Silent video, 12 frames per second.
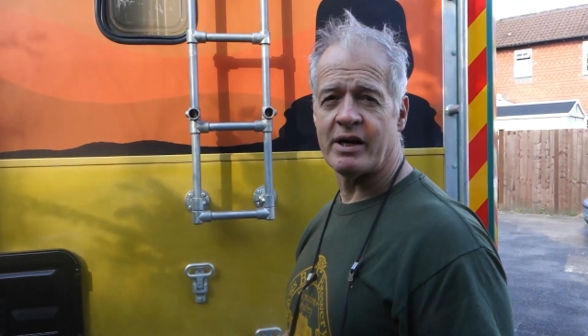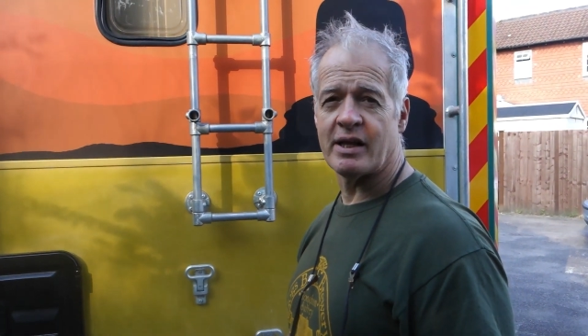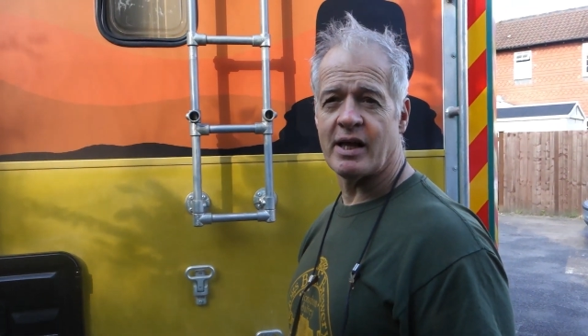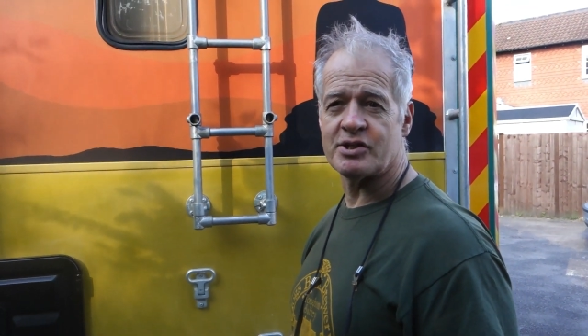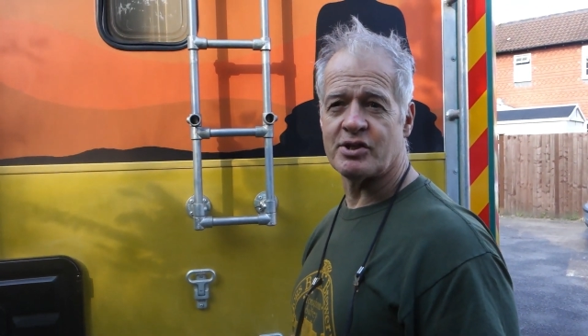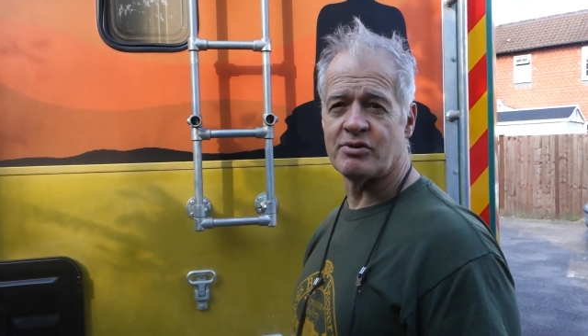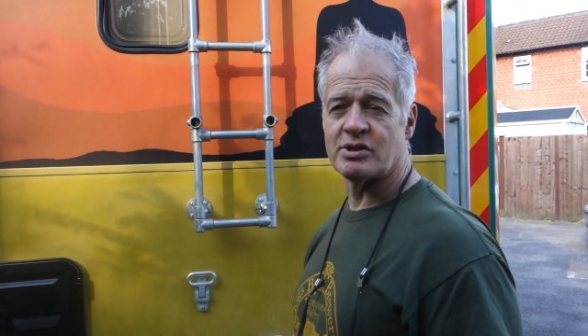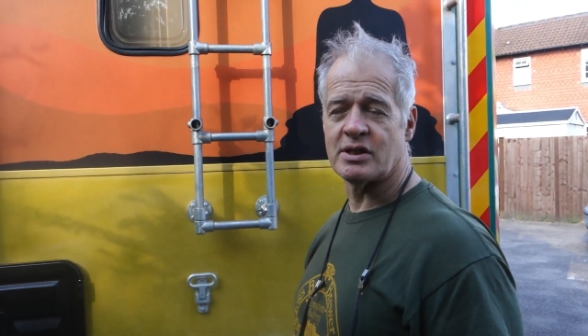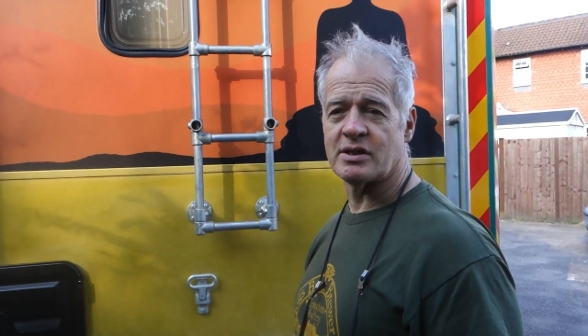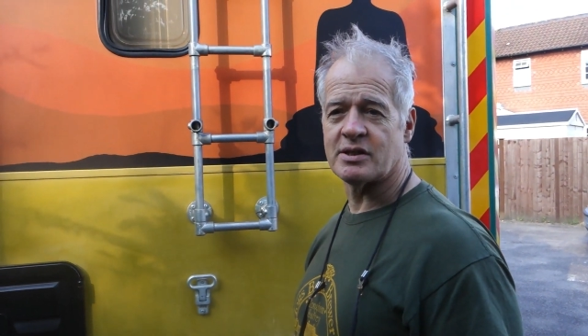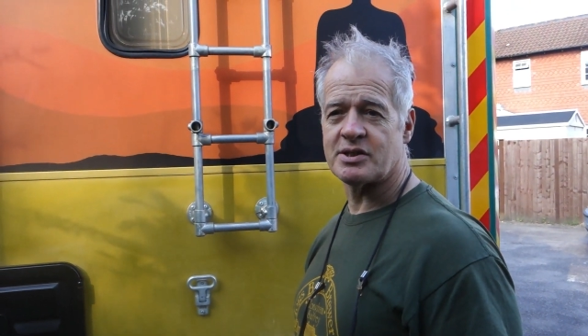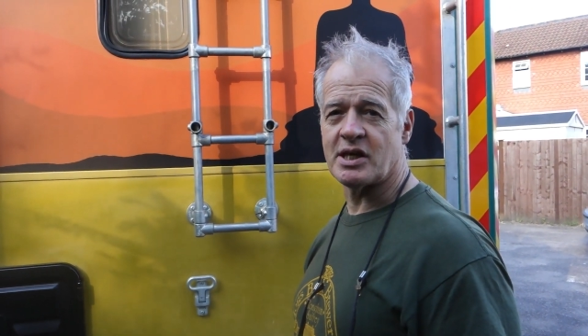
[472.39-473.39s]
that's usually
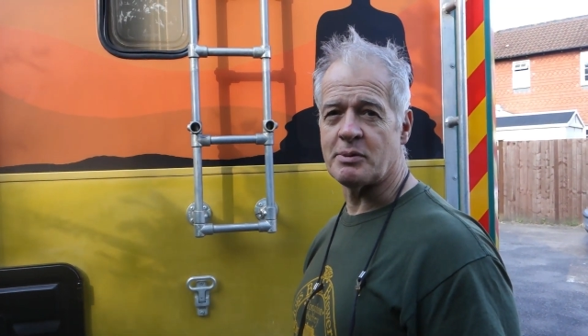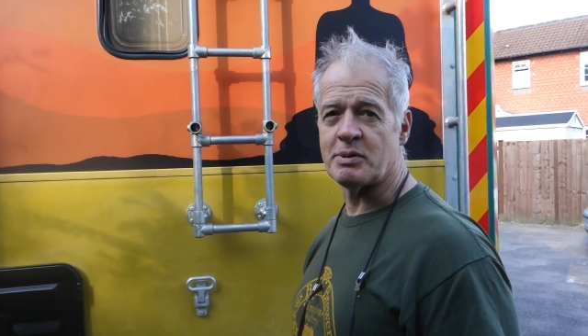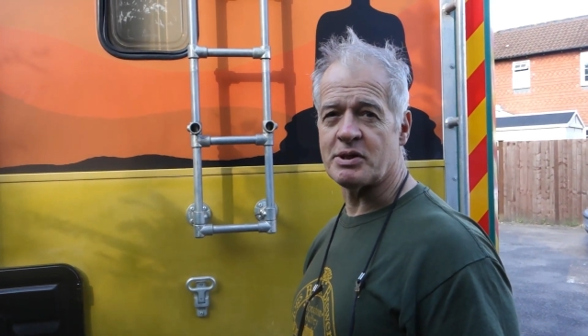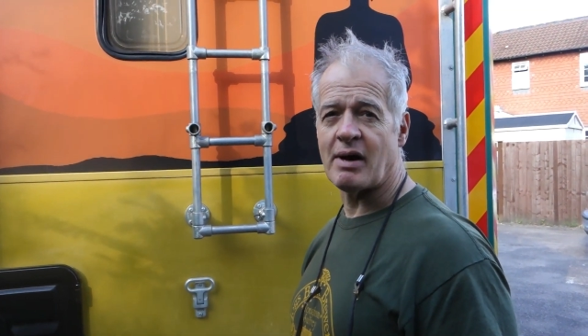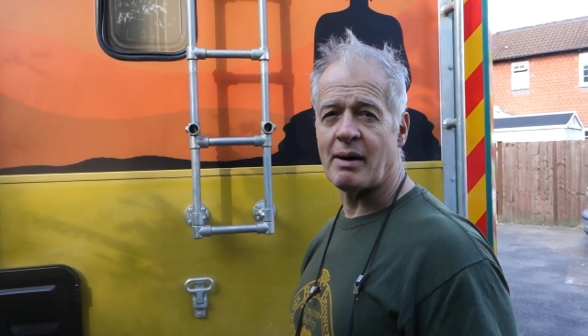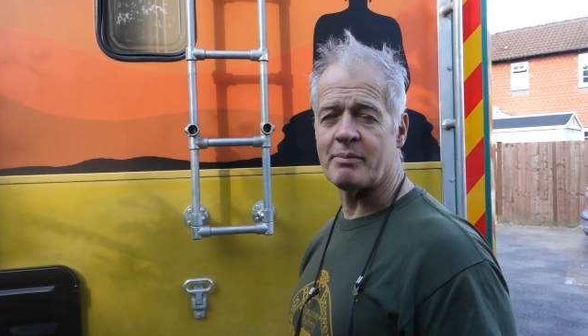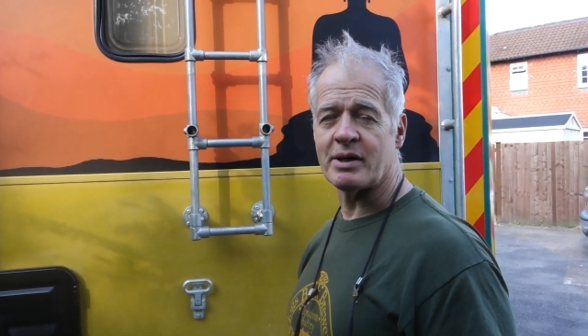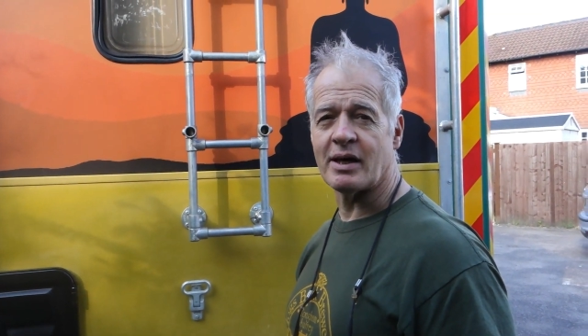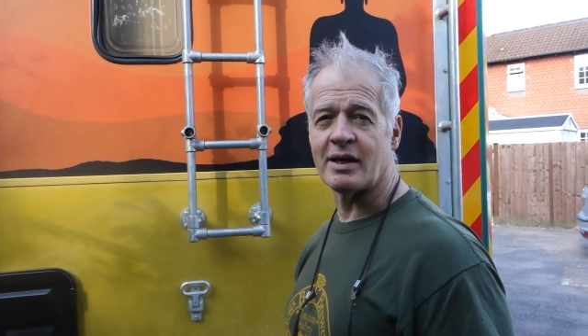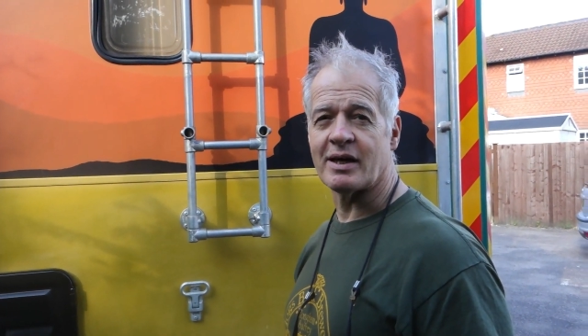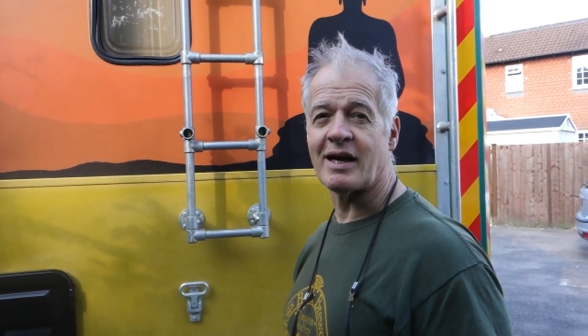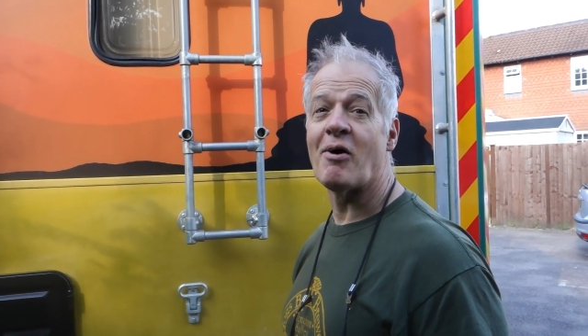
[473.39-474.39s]
the steepest ramp you're
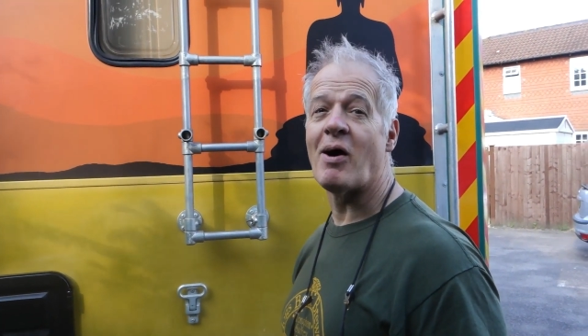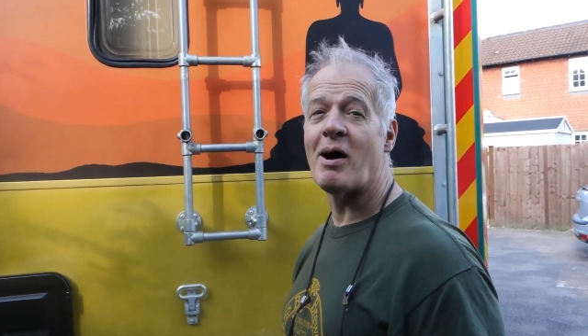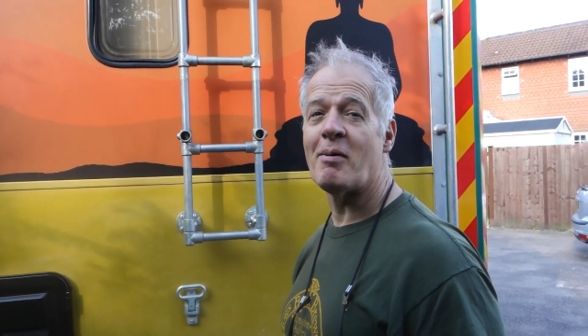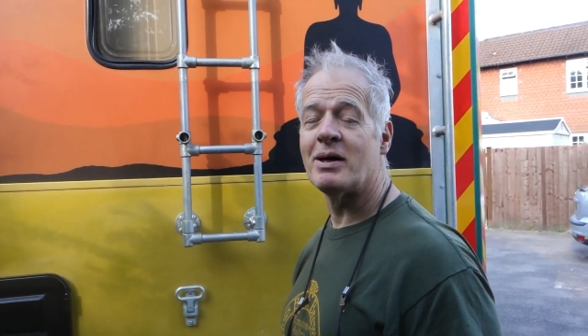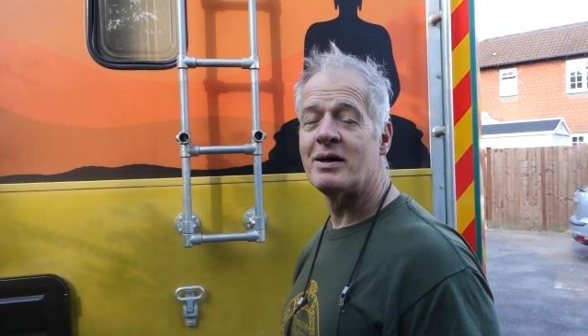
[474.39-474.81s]
going to go up,